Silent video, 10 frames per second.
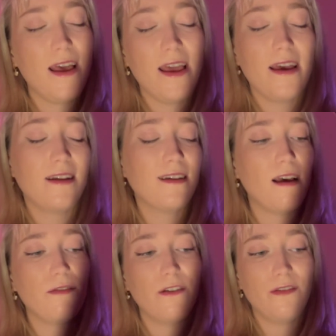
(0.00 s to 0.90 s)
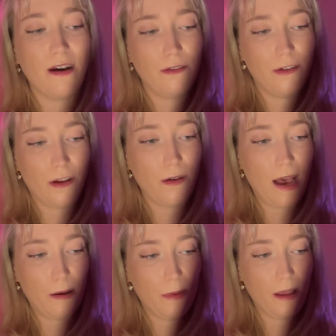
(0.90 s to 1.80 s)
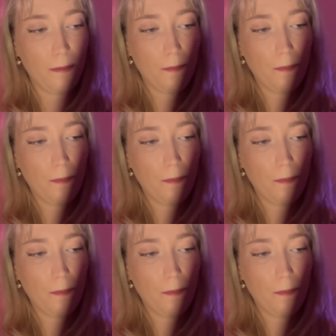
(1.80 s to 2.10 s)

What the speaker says: He had never felt so happy.